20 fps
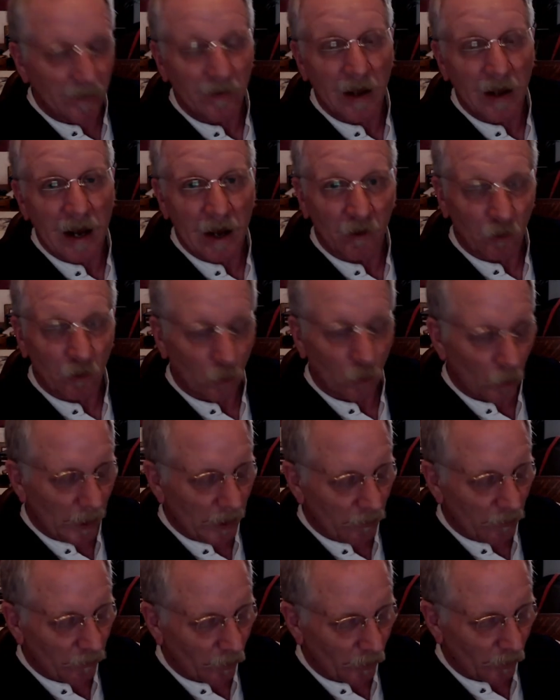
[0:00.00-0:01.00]
asked
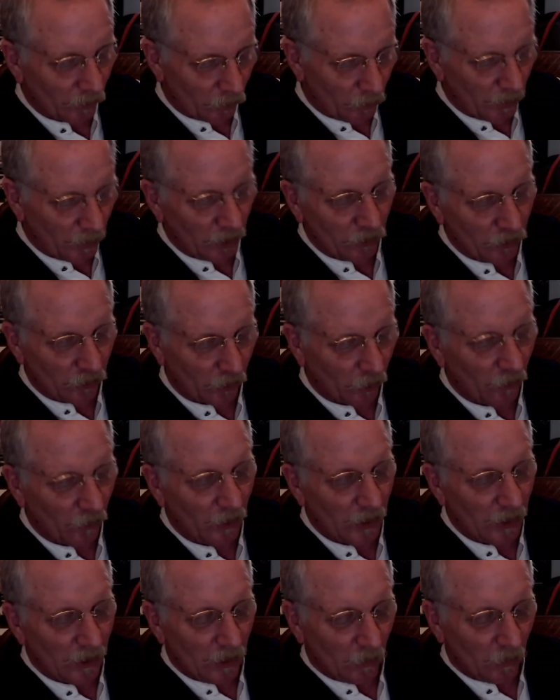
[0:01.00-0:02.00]
Wade for his pistol,
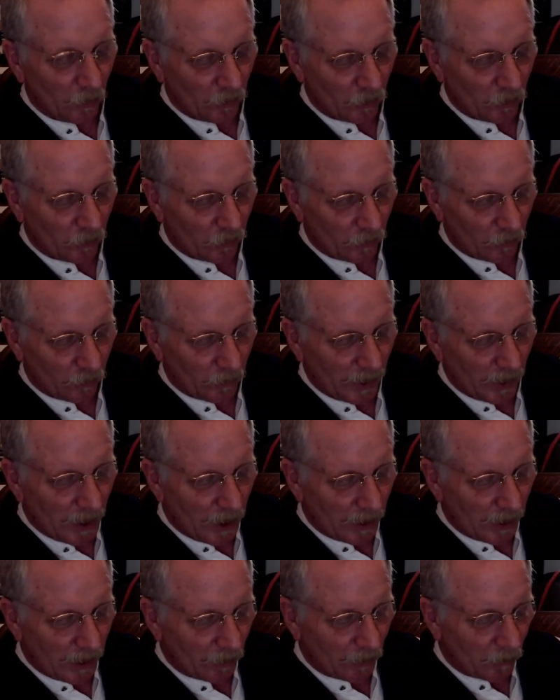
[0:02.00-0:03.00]
which was
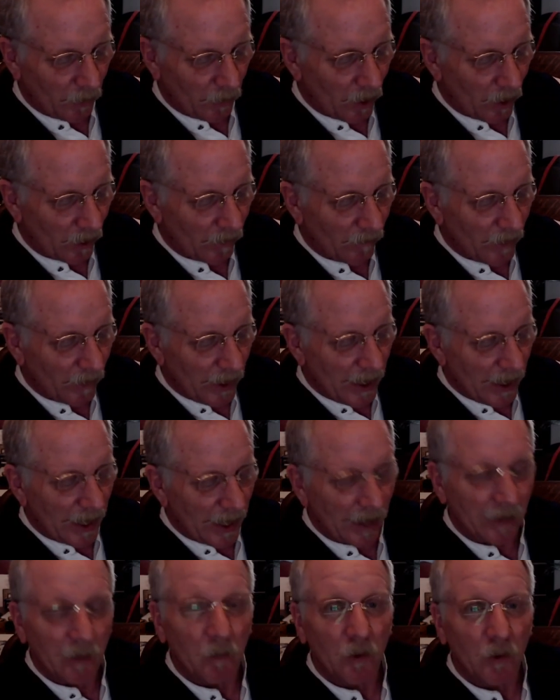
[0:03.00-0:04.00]
behind the bar,
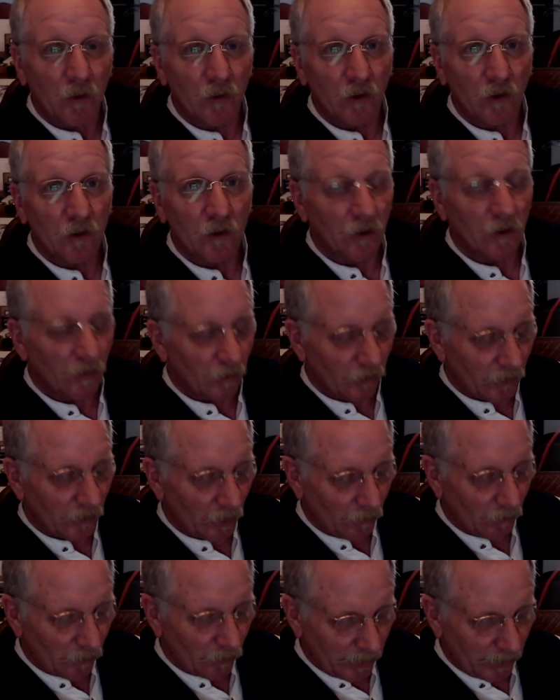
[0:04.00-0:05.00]
and then positioned
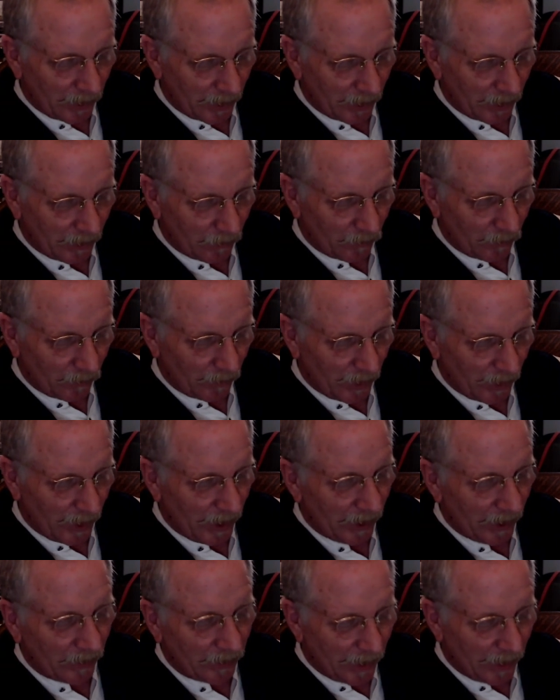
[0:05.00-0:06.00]
himself at the end
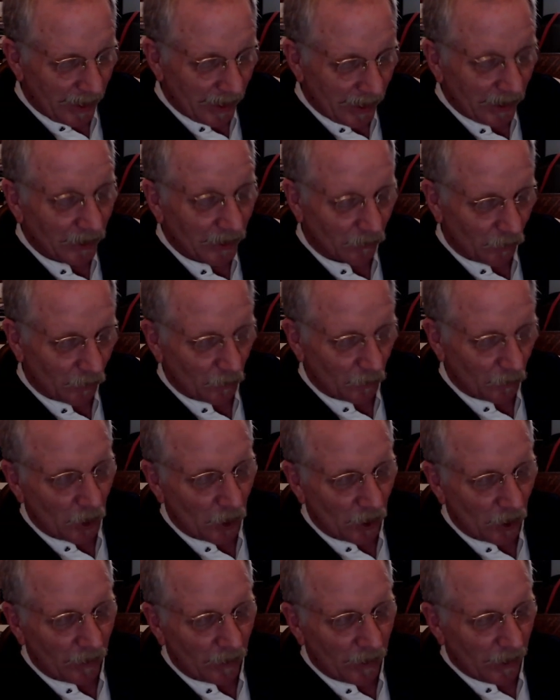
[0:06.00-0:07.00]
of the
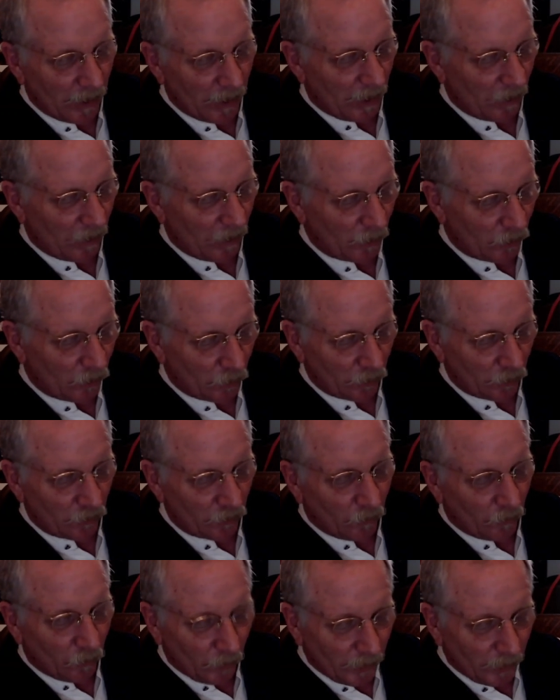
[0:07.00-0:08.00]
bar, which was
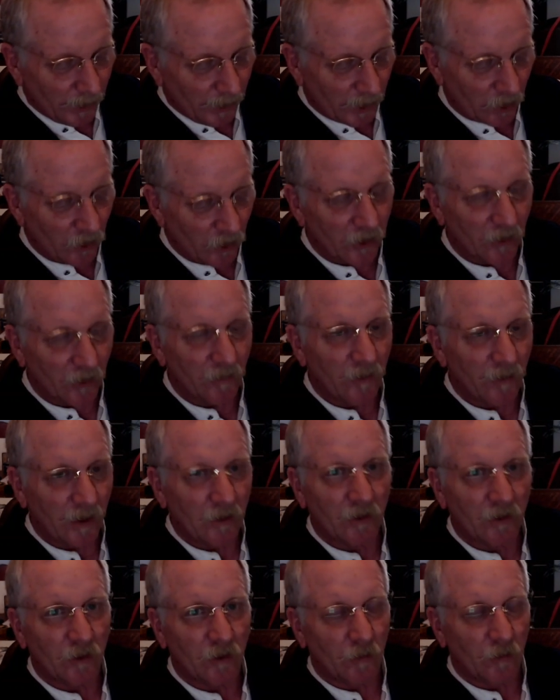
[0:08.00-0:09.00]
really a good
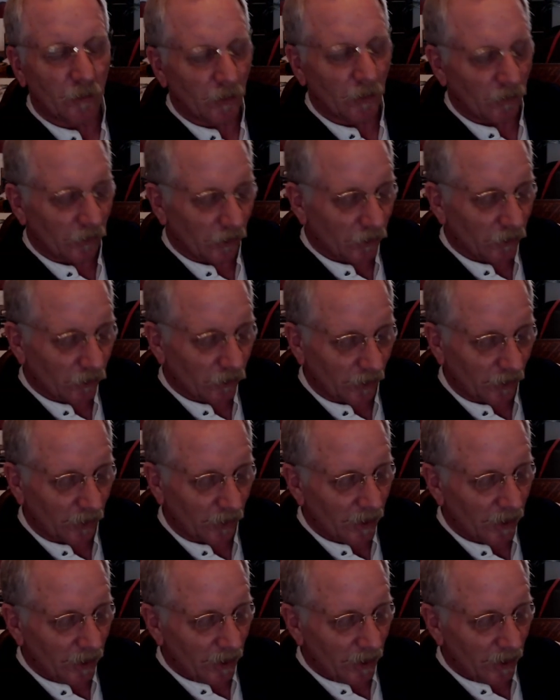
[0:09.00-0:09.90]
defensive position.